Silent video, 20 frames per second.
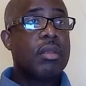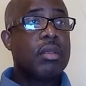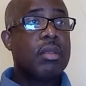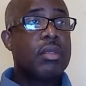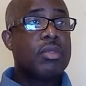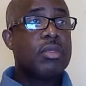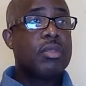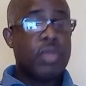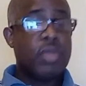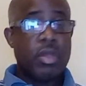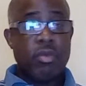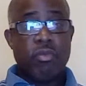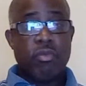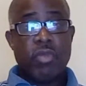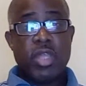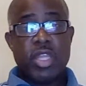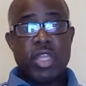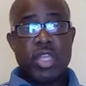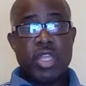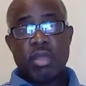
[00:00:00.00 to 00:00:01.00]
certain
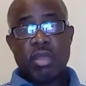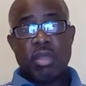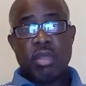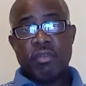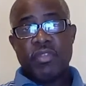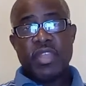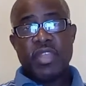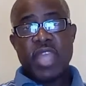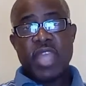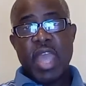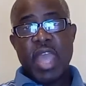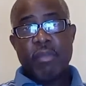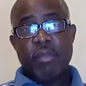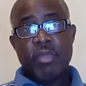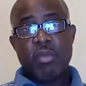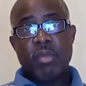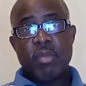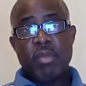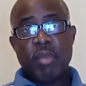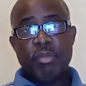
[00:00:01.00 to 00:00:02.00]
region of the
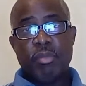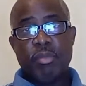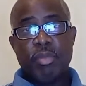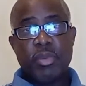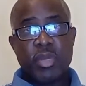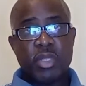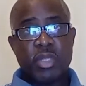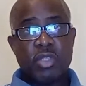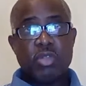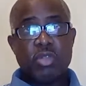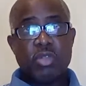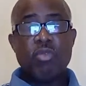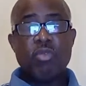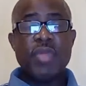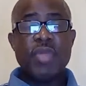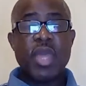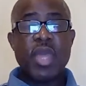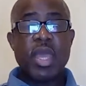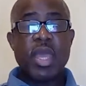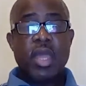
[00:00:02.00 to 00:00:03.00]
abdomen, put a
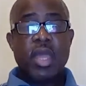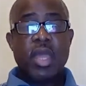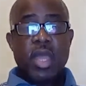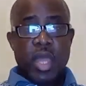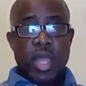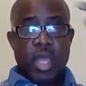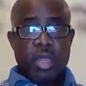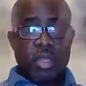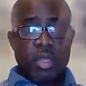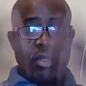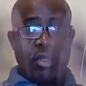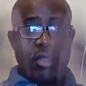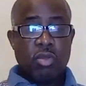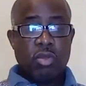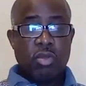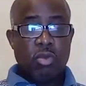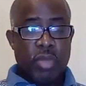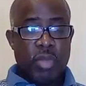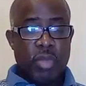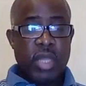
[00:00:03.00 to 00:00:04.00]
tube there, and the
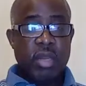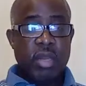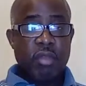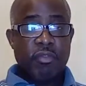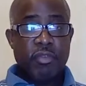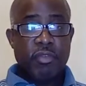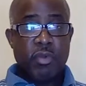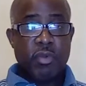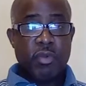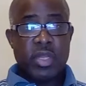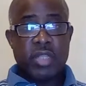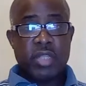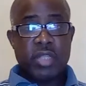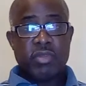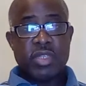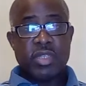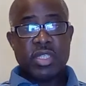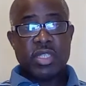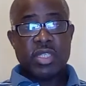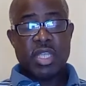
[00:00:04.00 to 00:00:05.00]
tube and the food is
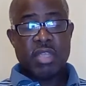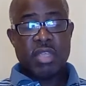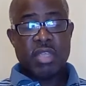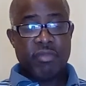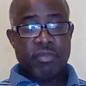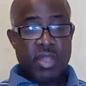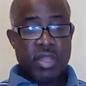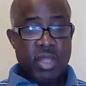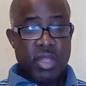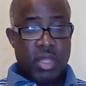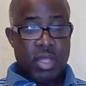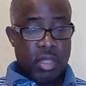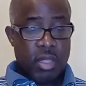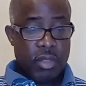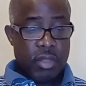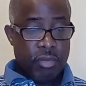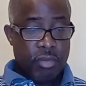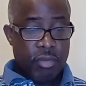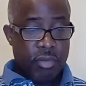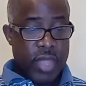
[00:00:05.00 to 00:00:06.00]
received
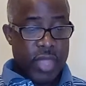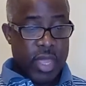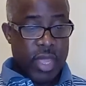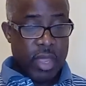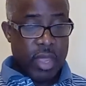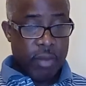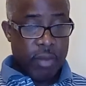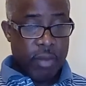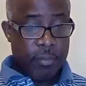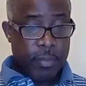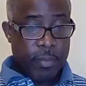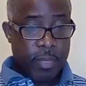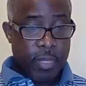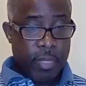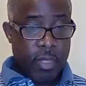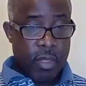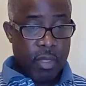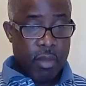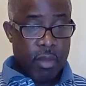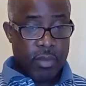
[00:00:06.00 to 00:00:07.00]
through there.
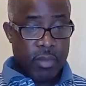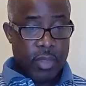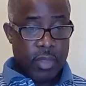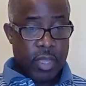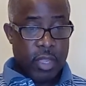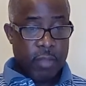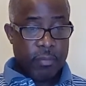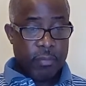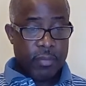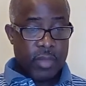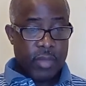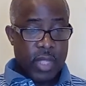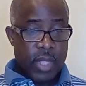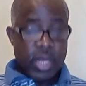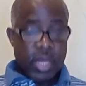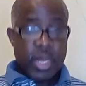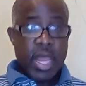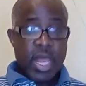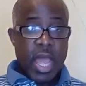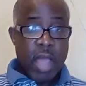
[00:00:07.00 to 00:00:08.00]
Okay.
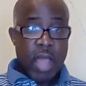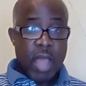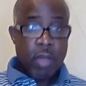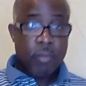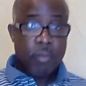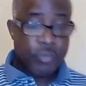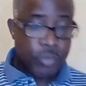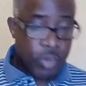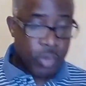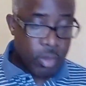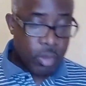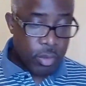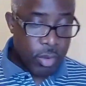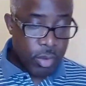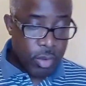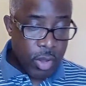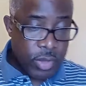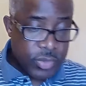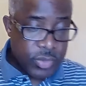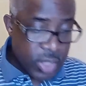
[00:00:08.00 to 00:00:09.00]
Now,
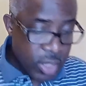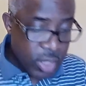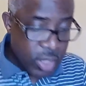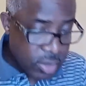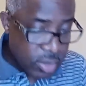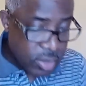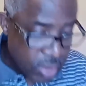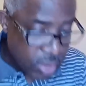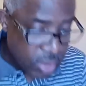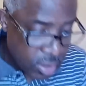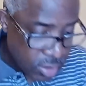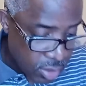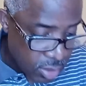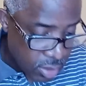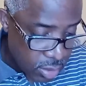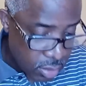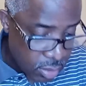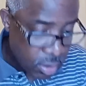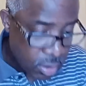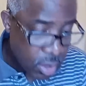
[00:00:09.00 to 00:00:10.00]
nursing
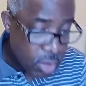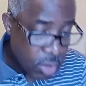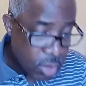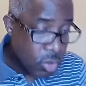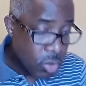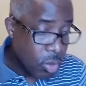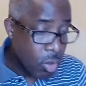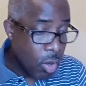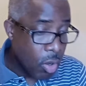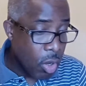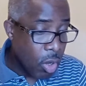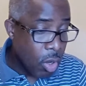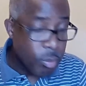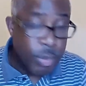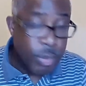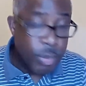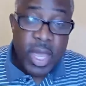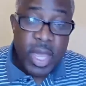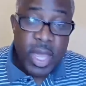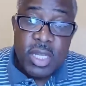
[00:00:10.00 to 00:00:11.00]
assistance. So on
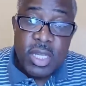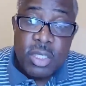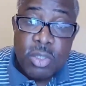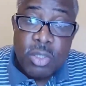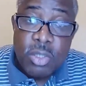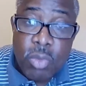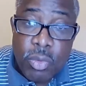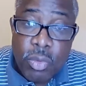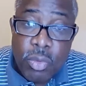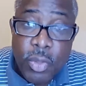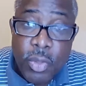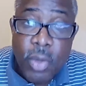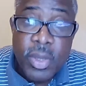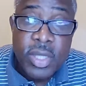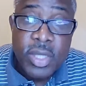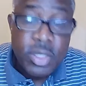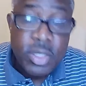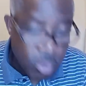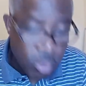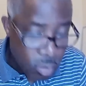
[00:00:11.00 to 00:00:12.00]
page
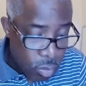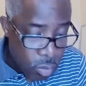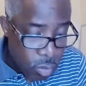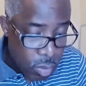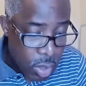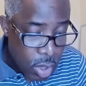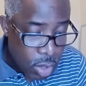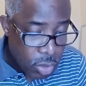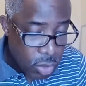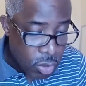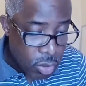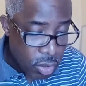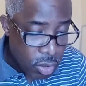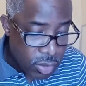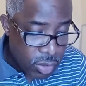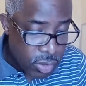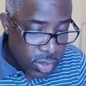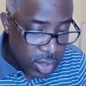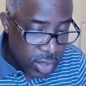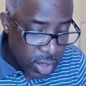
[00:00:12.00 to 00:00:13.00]
232, you can
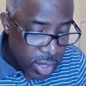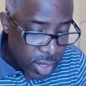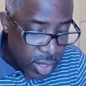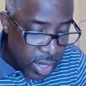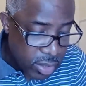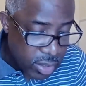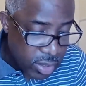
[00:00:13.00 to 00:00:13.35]
see the